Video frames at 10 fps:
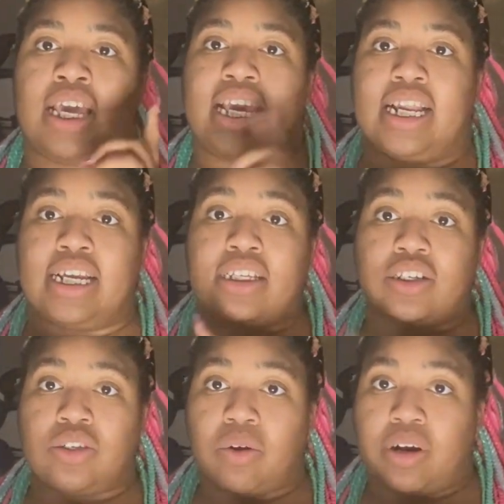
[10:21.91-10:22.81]
eating
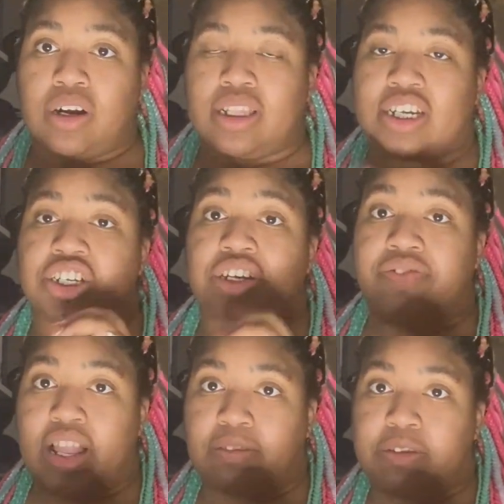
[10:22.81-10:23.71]
disorder that she
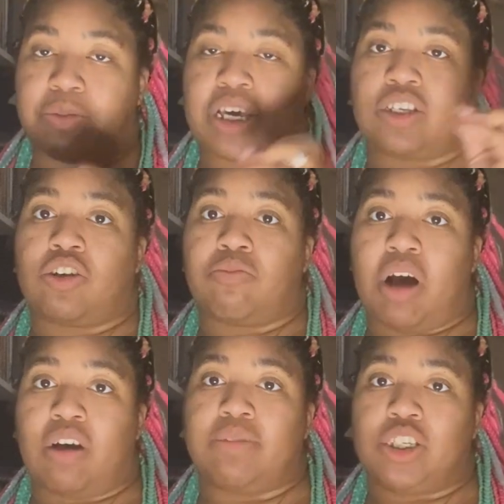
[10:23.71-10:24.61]
develops because her
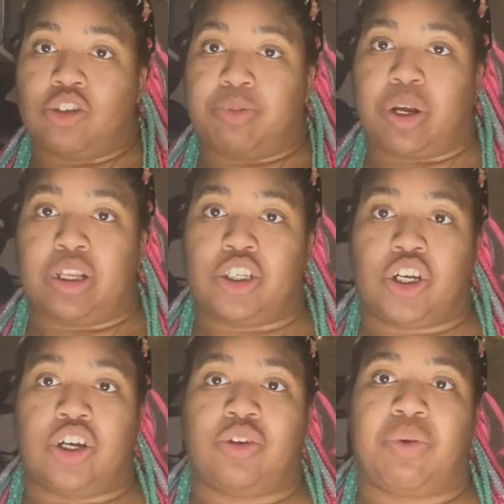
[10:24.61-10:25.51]
mom is super
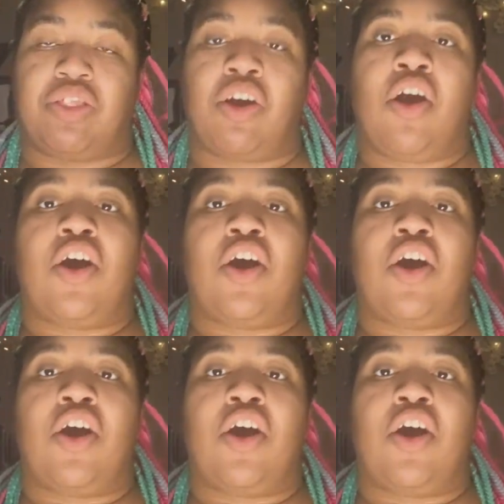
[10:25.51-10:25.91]
concerned with